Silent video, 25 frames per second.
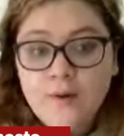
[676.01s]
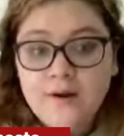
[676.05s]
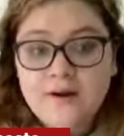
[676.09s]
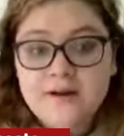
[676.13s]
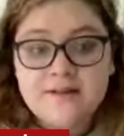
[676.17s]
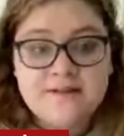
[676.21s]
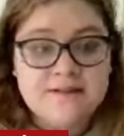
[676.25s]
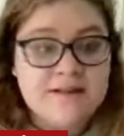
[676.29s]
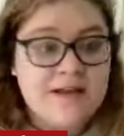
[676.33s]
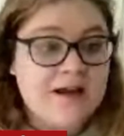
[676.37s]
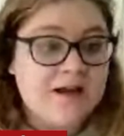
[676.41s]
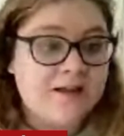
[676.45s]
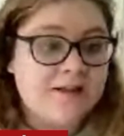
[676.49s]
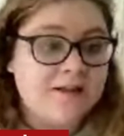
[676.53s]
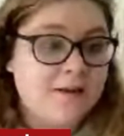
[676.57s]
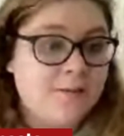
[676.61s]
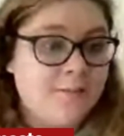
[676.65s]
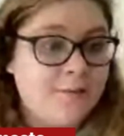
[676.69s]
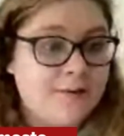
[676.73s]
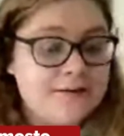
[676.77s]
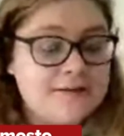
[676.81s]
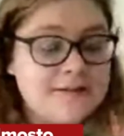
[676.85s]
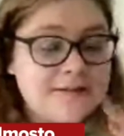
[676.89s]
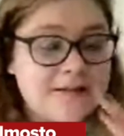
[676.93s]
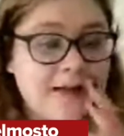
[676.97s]
what
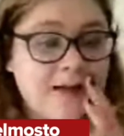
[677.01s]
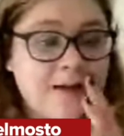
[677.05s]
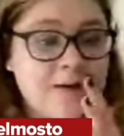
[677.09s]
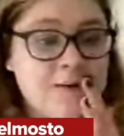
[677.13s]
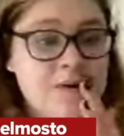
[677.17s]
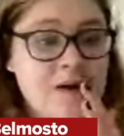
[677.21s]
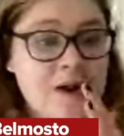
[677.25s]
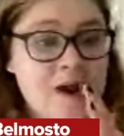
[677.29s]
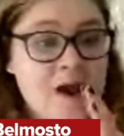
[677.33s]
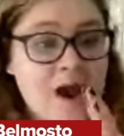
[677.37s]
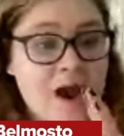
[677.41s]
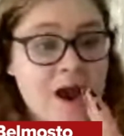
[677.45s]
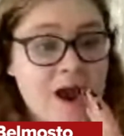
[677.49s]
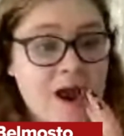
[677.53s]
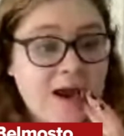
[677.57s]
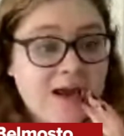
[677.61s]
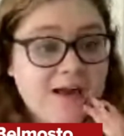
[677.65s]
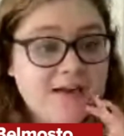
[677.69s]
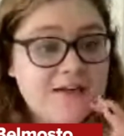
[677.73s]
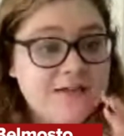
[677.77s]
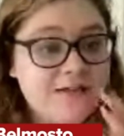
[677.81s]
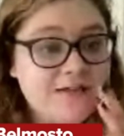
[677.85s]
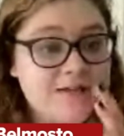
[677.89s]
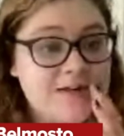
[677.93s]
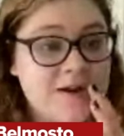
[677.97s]
exactly went down.
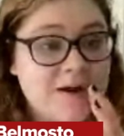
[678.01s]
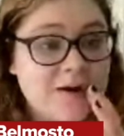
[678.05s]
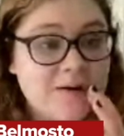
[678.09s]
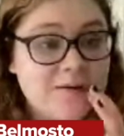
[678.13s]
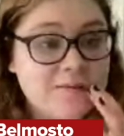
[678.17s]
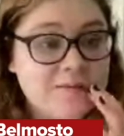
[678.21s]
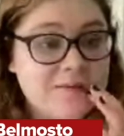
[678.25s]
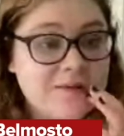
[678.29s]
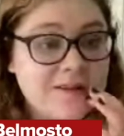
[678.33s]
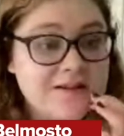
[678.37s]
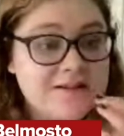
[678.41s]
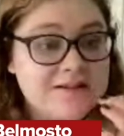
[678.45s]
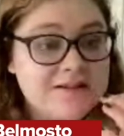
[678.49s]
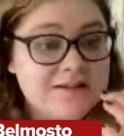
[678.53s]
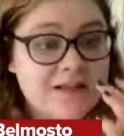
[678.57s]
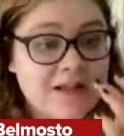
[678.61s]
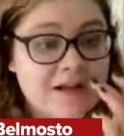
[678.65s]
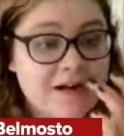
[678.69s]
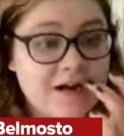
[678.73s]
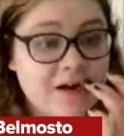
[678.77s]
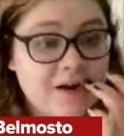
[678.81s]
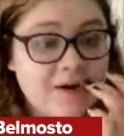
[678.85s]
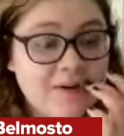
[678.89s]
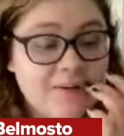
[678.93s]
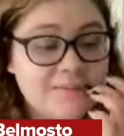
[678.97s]
I just know that
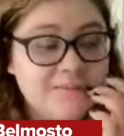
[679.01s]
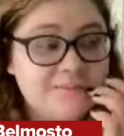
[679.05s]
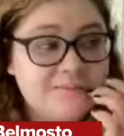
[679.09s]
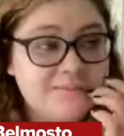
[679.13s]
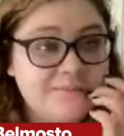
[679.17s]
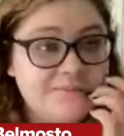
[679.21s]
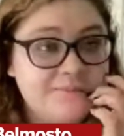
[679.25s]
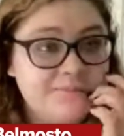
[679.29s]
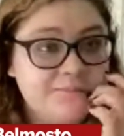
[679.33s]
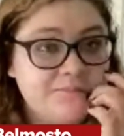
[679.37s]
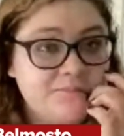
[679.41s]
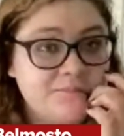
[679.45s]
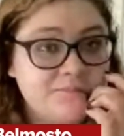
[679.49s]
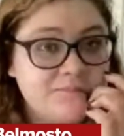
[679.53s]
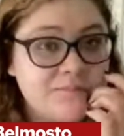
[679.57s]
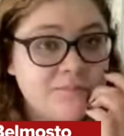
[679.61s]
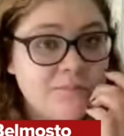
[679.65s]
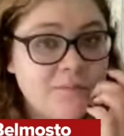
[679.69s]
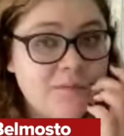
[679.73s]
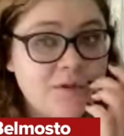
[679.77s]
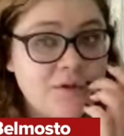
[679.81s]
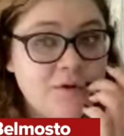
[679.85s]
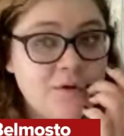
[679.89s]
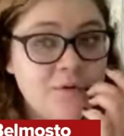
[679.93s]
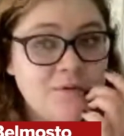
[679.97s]
Sutter
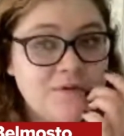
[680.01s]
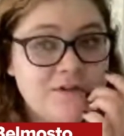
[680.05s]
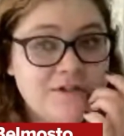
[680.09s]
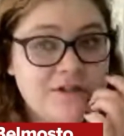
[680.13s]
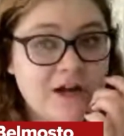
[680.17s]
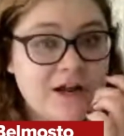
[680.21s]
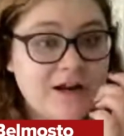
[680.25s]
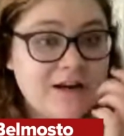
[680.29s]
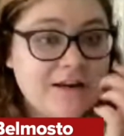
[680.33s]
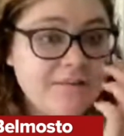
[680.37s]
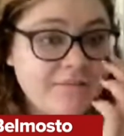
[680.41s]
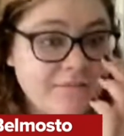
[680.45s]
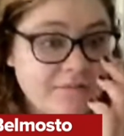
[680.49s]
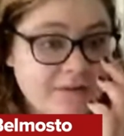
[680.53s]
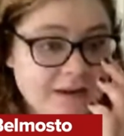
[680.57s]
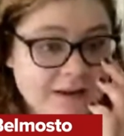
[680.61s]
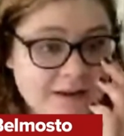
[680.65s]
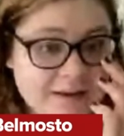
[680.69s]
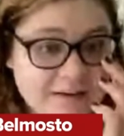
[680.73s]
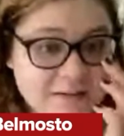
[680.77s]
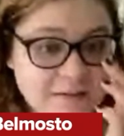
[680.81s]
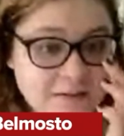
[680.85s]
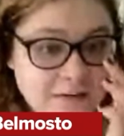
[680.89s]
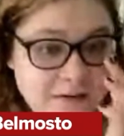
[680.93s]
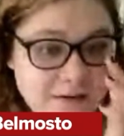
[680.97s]
was not a
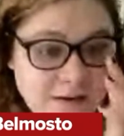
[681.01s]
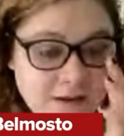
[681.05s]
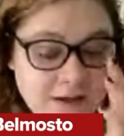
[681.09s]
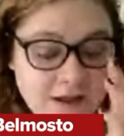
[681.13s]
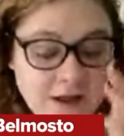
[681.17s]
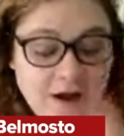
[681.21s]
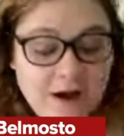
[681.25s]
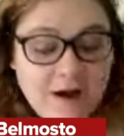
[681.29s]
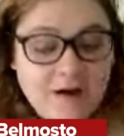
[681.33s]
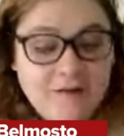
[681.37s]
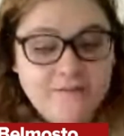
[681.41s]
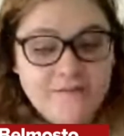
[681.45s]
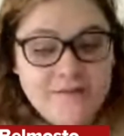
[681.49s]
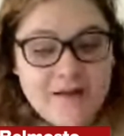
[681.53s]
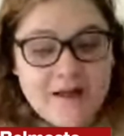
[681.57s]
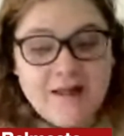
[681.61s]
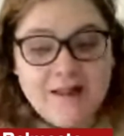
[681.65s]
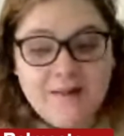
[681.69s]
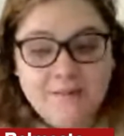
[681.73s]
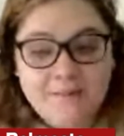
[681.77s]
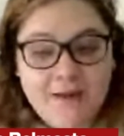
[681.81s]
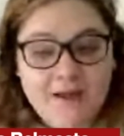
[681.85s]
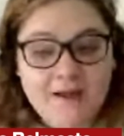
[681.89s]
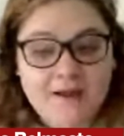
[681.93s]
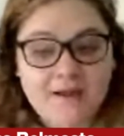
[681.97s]
fan of
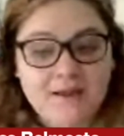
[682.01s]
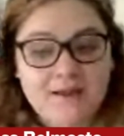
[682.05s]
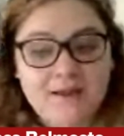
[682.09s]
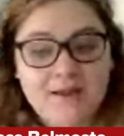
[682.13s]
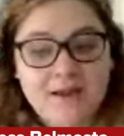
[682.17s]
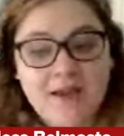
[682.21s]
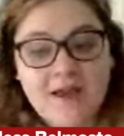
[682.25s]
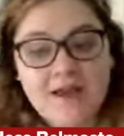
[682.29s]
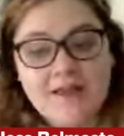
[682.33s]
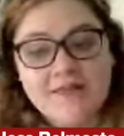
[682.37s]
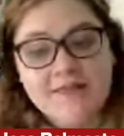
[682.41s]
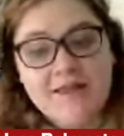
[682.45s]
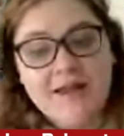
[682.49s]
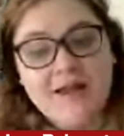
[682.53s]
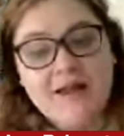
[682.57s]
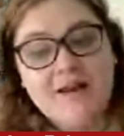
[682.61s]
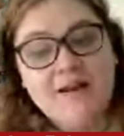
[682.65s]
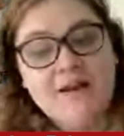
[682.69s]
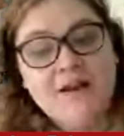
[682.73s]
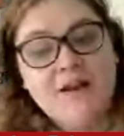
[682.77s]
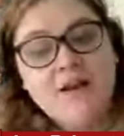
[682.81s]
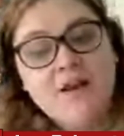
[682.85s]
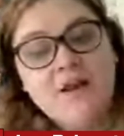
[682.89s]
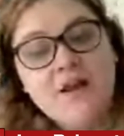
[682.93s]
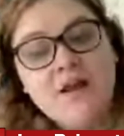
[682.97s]
Valimaki. And
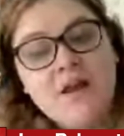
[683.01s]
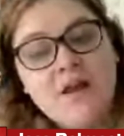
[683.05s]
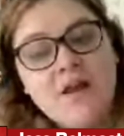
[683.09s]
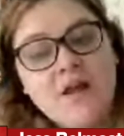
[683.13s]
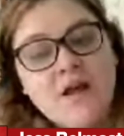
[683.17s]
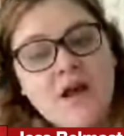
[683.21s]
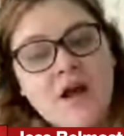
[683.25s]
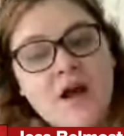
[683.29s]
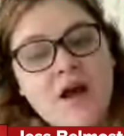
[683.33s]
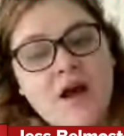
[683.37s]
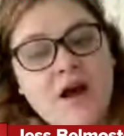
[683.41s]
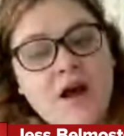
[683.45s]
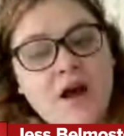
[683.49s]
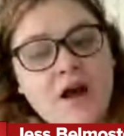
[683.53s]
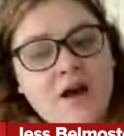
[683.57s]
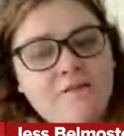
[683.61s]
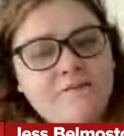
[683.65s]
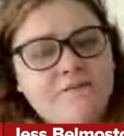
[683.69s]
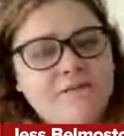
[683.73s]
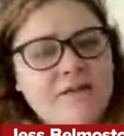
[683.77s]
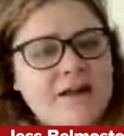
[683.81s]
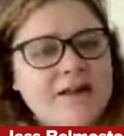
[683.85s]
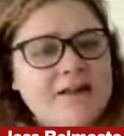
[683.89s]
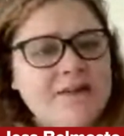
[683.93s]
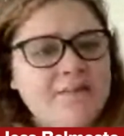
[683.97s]
then
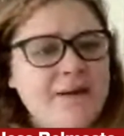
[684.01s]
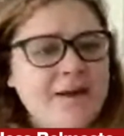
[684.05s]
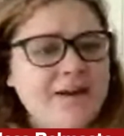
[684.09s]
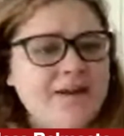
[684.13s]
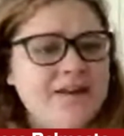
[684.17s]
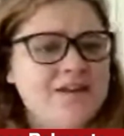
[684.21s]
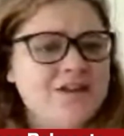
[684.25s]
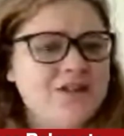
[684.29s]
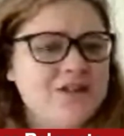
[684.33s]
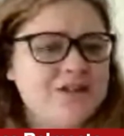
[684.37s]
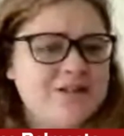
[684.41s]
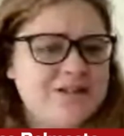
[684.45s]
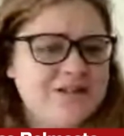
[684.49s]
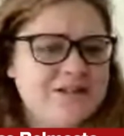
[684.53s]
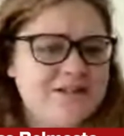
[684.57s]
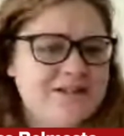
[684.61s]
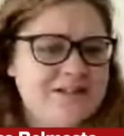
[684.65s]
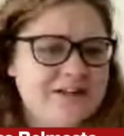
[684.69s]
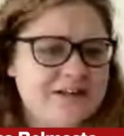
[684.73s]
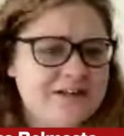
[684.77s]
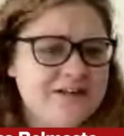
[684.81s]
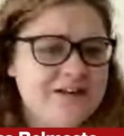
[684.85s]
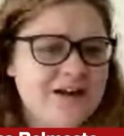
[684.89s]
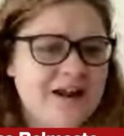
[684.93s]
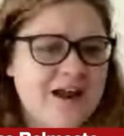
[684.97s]
Valimaki just
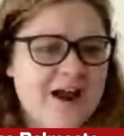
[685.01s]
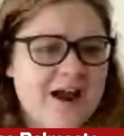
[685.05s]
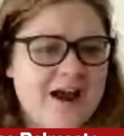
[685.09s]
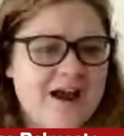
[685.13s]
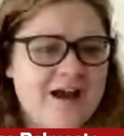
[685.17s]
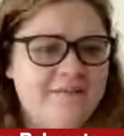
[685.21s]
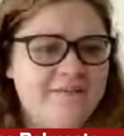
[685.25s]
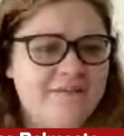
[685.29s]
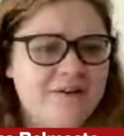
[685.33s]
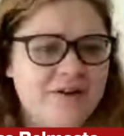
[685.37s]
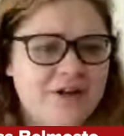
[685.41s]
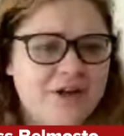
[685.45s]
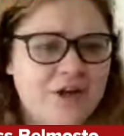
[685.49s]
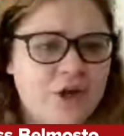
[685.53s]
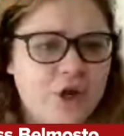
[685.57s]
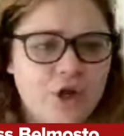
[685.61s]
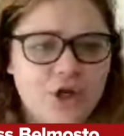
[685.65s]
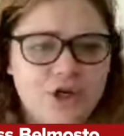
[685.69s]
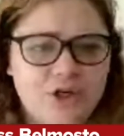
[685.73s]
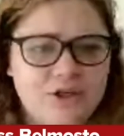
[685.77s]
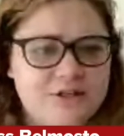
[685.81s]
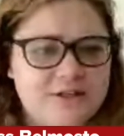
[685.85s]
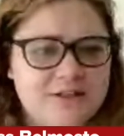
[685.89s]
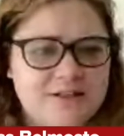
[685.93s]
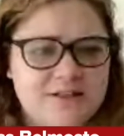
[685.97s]
didn't have a
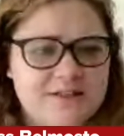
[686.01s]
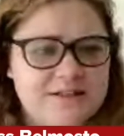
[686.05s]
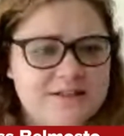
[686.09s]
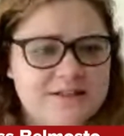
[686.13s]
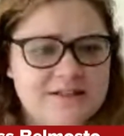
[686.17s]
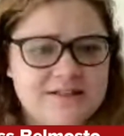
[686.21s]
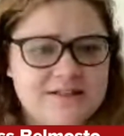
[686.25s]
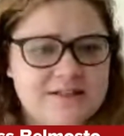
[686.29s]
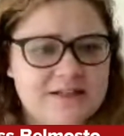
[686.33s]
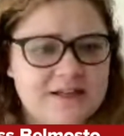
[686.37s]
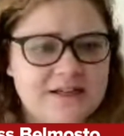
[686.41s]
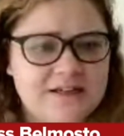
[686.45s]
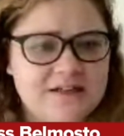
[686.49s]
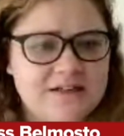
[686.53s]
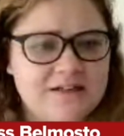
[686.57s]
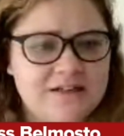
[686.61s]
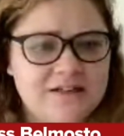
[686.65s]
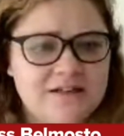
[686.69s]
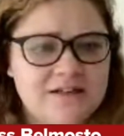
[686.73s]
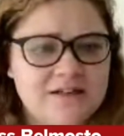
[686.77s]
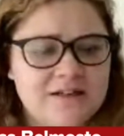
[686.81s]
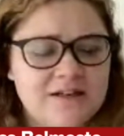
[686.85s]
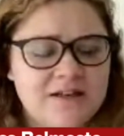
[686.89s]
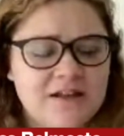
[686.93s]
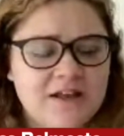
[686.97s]
good
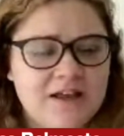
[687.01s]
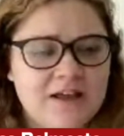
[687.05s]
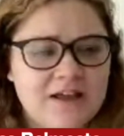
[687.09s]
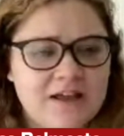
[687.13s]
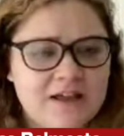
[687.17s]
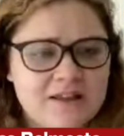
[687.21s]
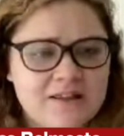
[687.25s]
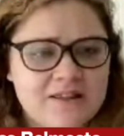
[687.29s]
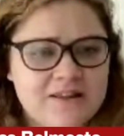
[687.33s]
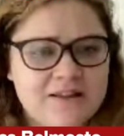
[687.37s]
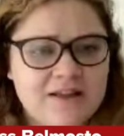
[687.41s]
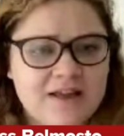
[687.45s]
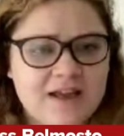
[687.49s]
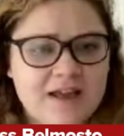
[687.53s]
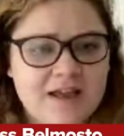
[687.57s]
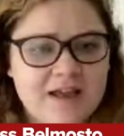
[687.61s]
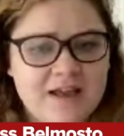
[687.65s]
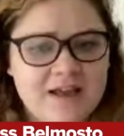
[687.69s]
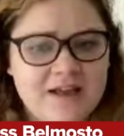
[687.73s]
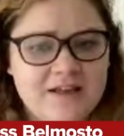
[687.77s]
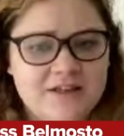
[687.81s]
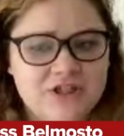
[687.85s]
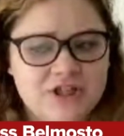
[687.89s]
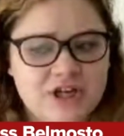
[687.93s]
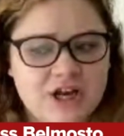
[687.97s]
season in
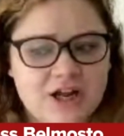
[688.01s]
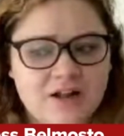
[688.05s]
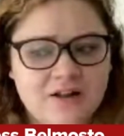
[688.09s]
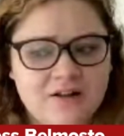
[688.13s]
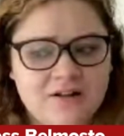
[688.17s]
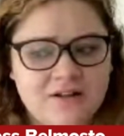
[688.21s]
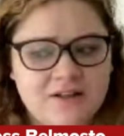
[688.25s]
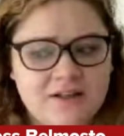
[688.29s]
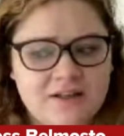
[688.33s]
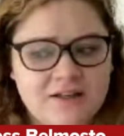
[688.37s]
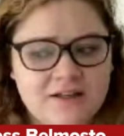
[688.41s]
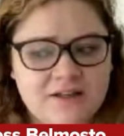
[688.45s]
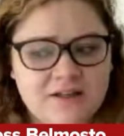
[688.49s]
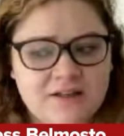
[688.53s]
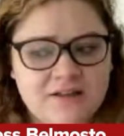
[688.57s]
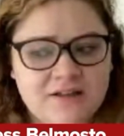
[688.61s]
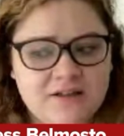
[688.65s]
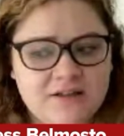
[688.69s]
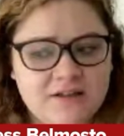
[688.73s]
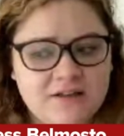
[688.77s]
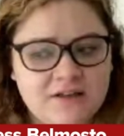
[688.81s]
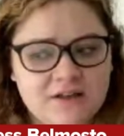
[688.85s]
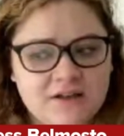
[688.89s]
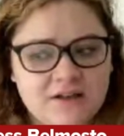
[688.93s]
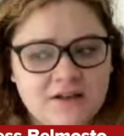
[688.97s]
the AHL.
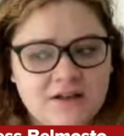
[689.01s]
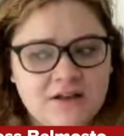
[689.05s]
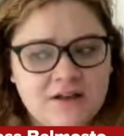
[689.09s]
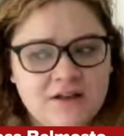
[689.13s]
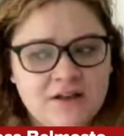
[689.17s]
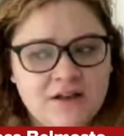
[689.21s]
He